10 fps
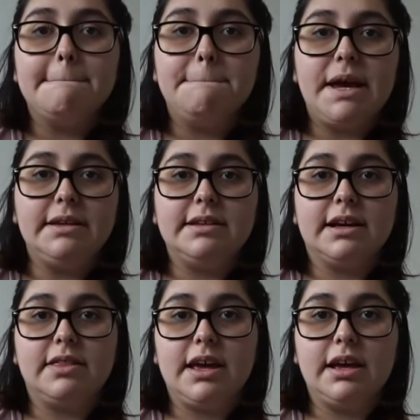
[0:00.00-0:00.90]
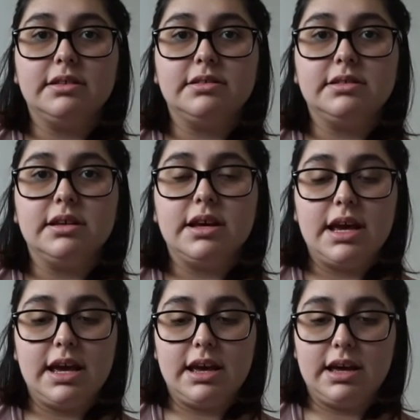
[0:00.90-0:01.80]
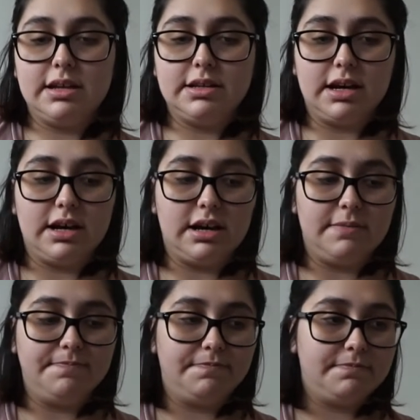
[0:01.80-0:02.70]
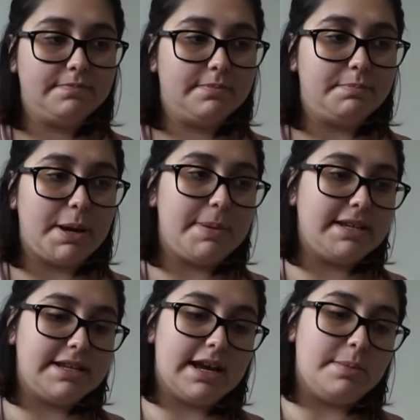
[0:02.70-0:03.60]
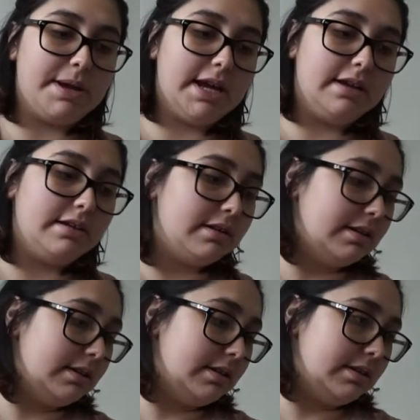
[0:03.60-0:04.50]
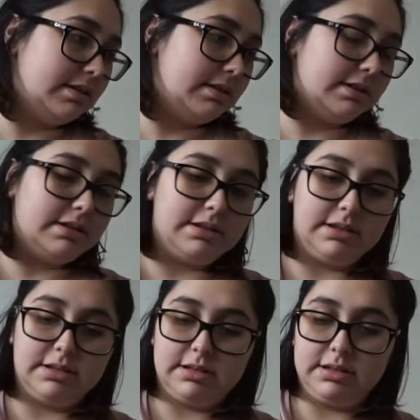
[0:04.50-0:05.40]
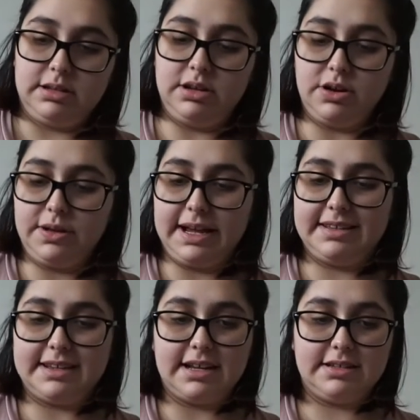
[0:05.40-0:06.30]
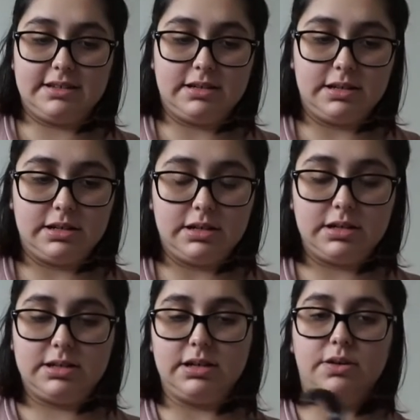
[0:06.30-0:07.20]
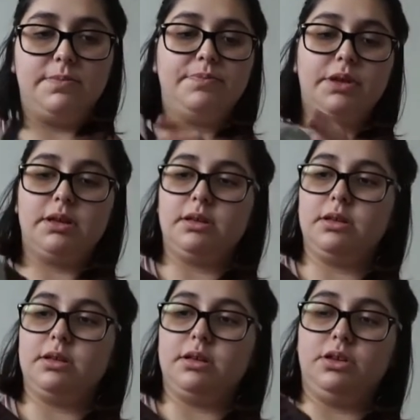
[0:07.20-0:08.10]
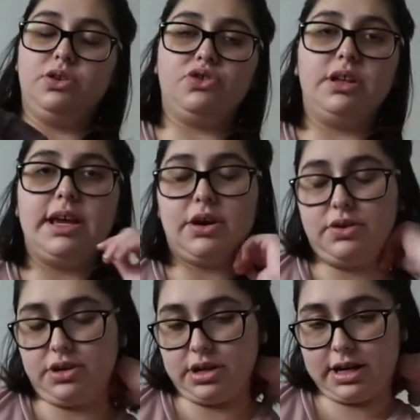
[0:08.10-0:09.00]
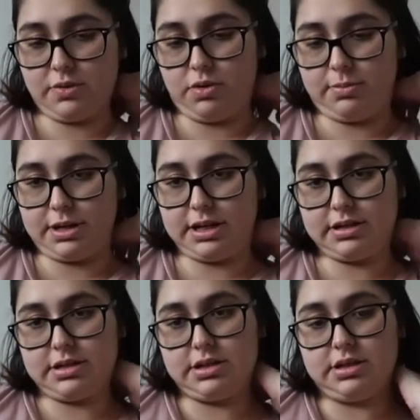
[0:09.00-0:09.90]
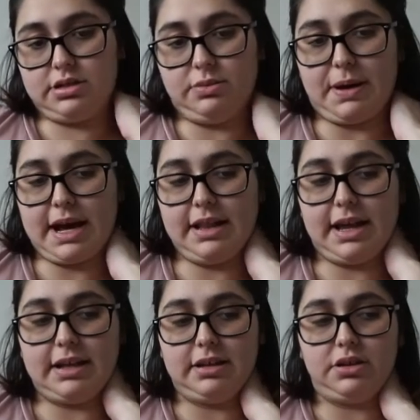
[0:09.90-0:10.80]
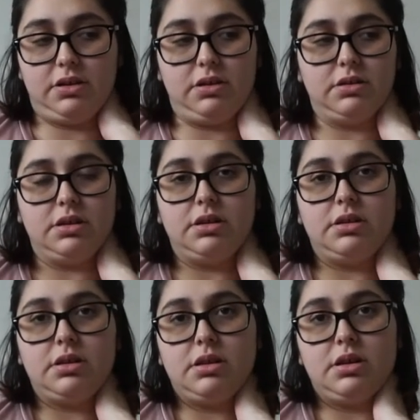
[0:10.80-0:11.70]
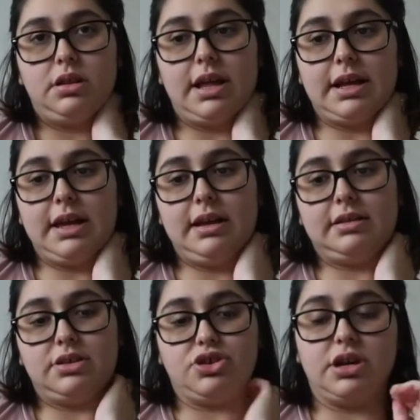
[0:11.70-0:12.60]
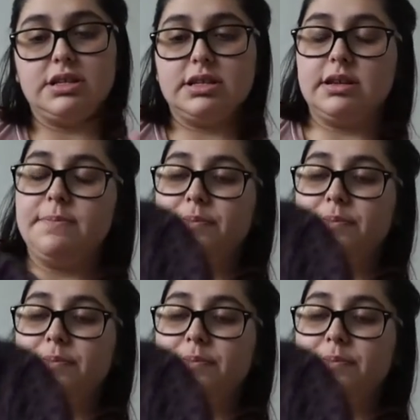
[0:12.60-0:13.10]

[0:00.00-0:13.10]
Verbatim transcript: basic things, and um, by basic I mean, you know, like sets. So usually I go to Target, Walmart to buy like little leggings and shirts,